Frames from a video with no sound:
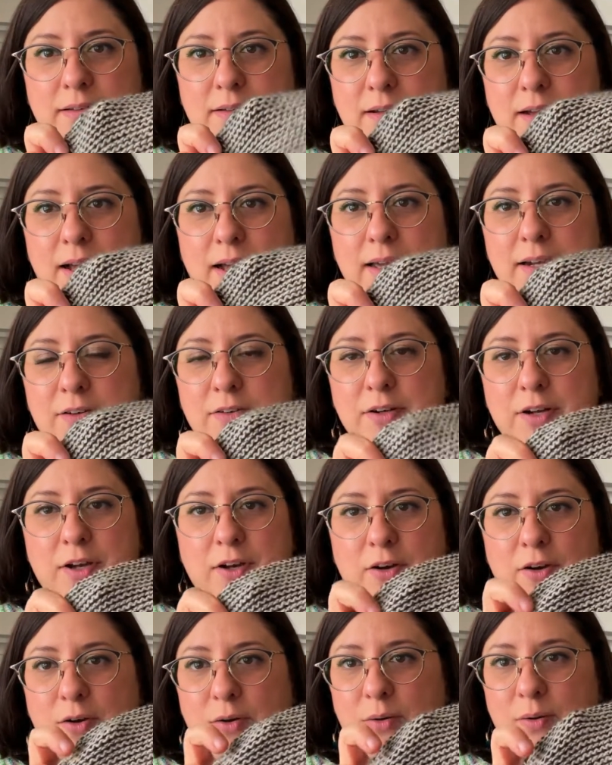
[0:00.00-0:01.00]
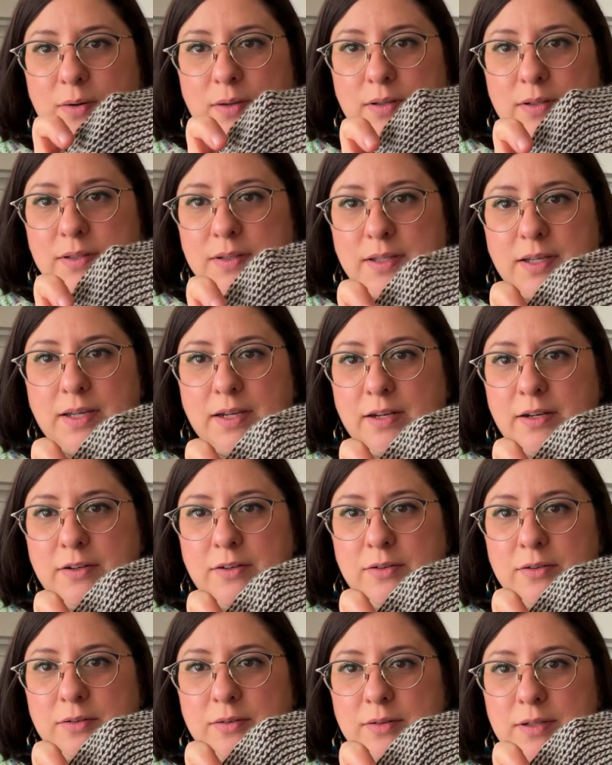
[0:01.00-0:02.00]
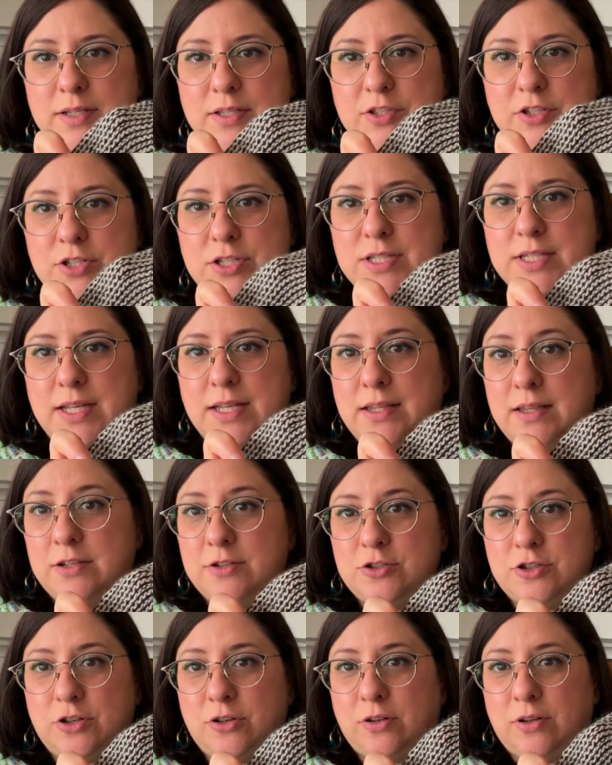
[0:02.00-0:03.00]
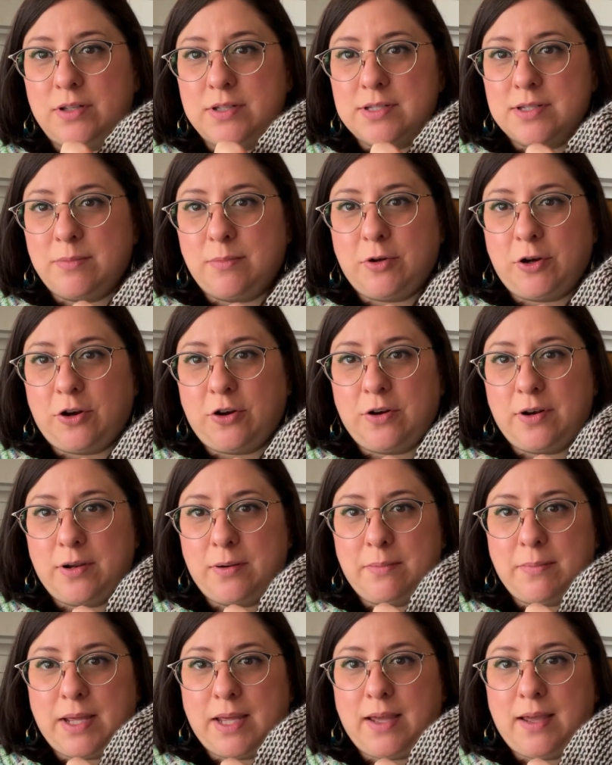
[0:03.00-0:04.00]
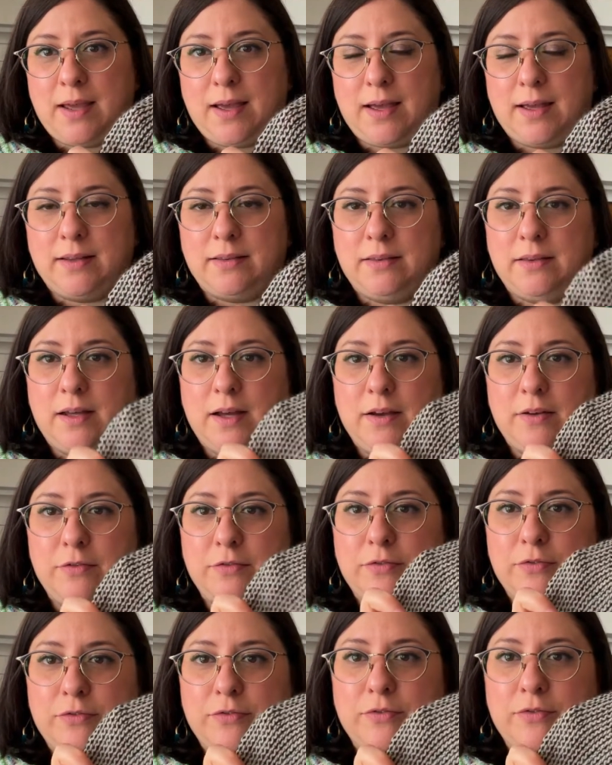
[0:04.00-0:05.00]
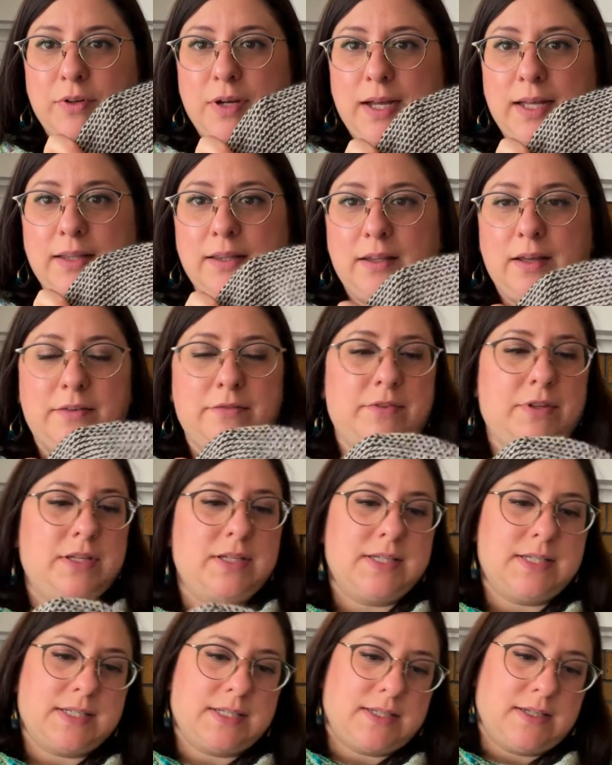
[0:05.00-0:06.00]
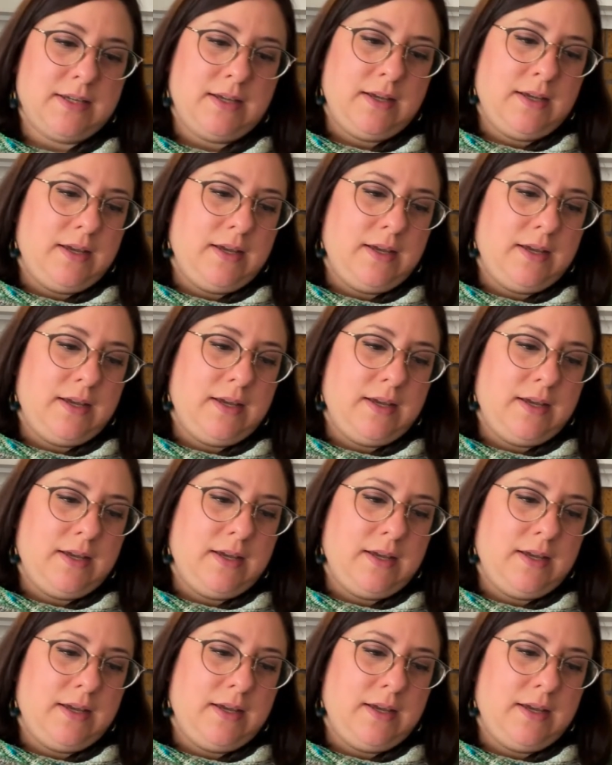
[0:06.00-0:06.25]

I don't know, you know, it's just like the journalism nerd in me. I love this.